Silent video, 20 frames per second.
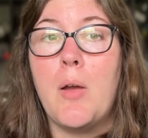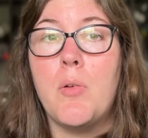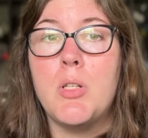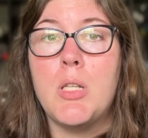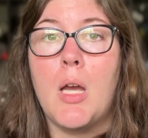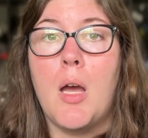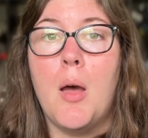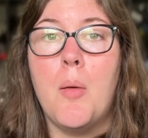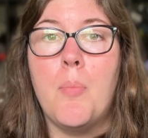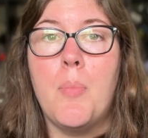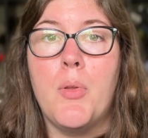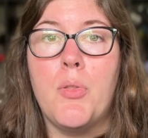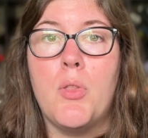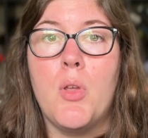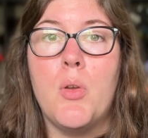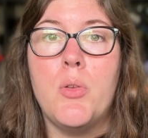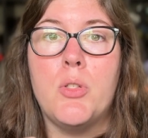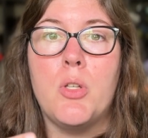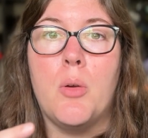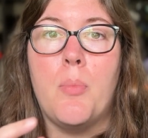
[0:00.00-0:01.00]
up, but
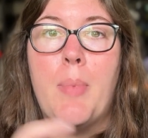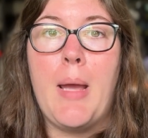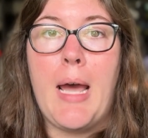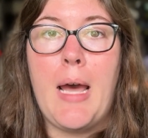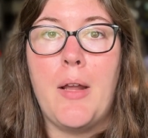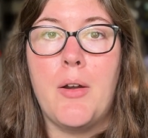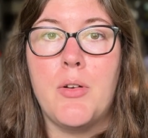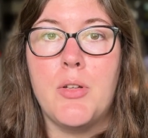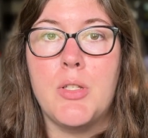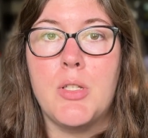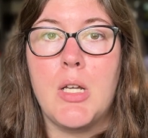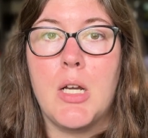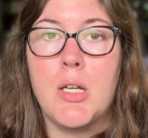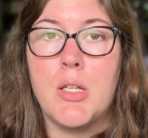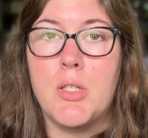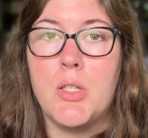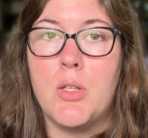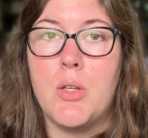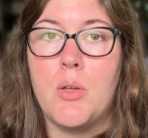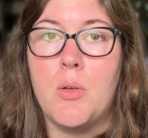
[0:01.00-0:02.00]
those are pattern socks,
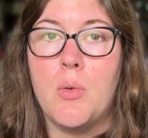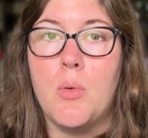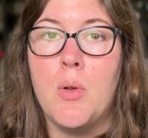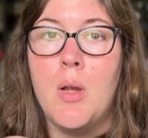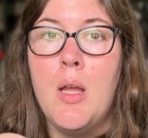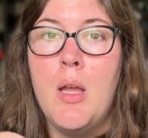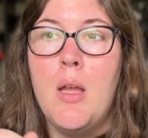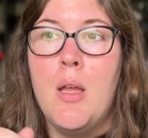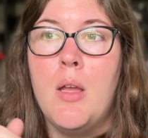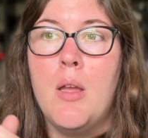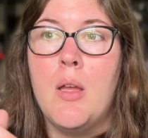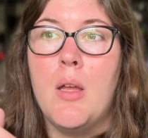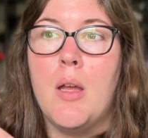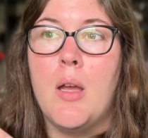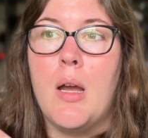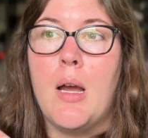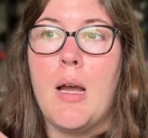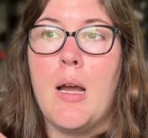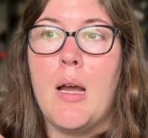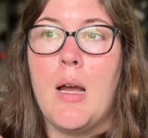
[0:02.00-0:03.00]
so
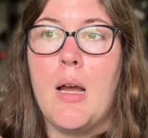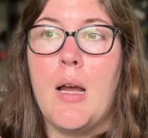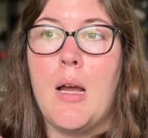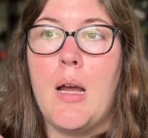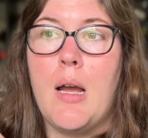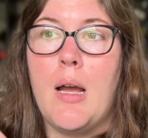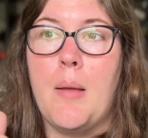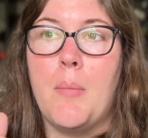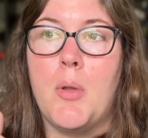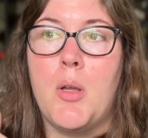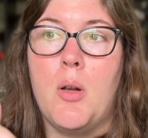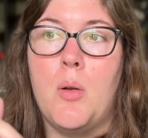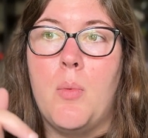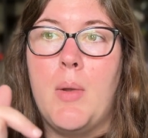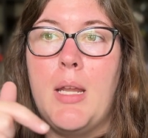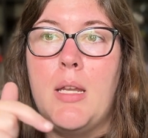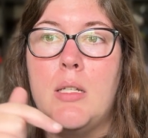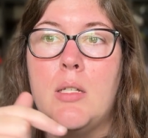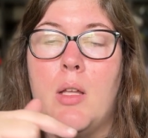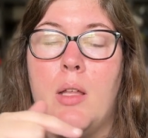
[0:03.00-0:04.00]
I'm going to
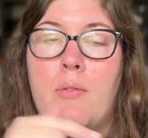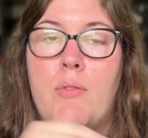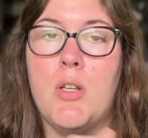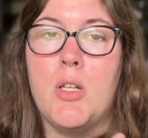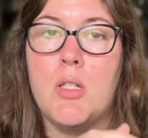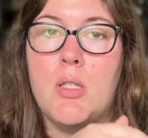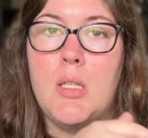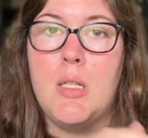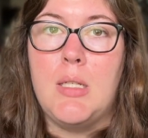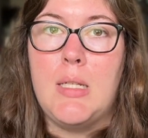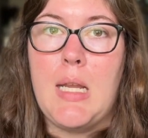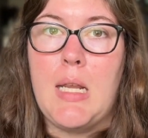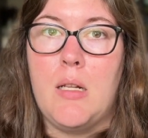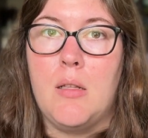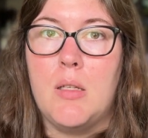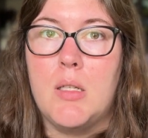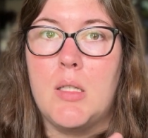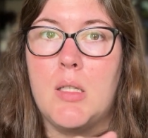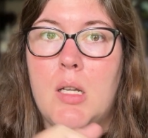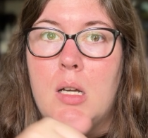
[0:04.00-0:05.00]
wait until I finish the
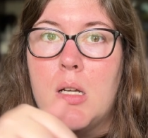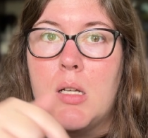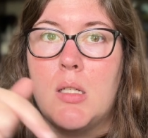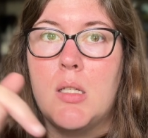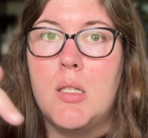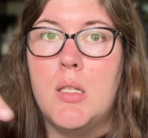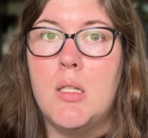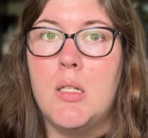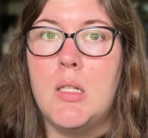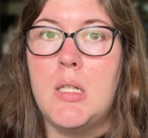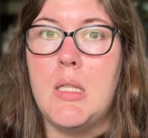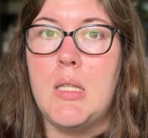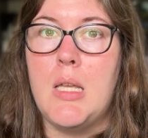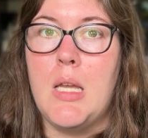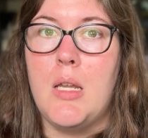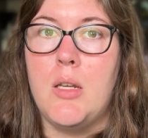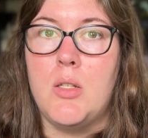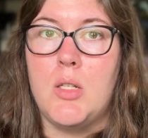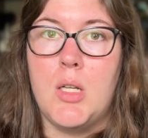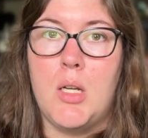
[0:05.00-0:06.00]
Daedalus socks to
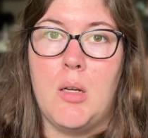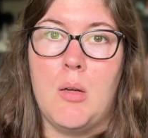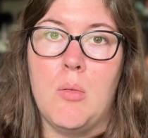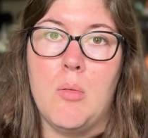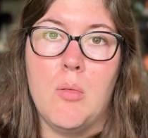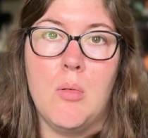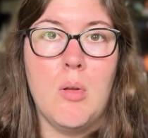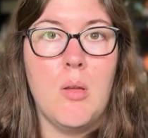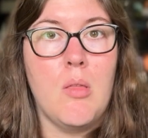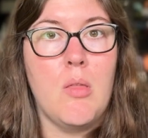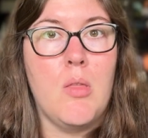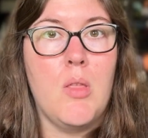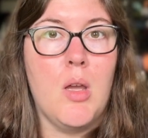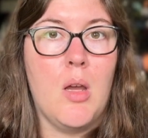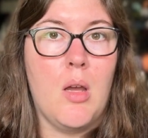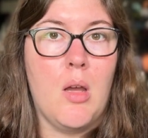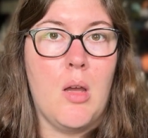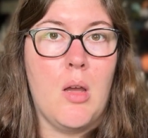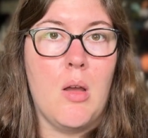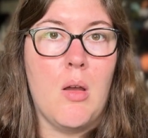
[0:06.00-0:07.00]
then do
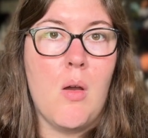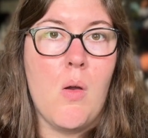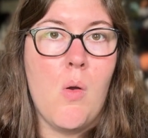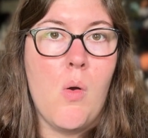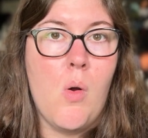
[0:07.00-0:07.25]
the